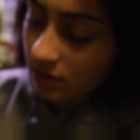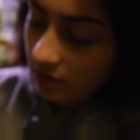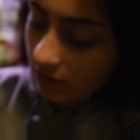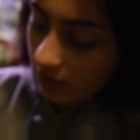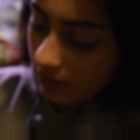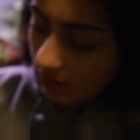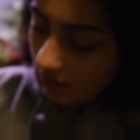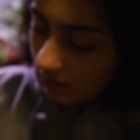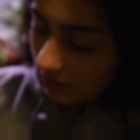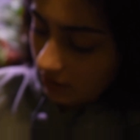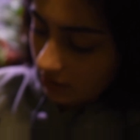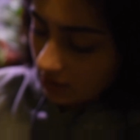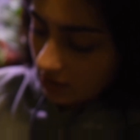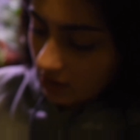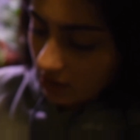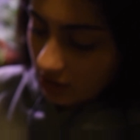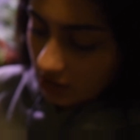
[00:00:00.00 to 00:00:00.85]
And I think a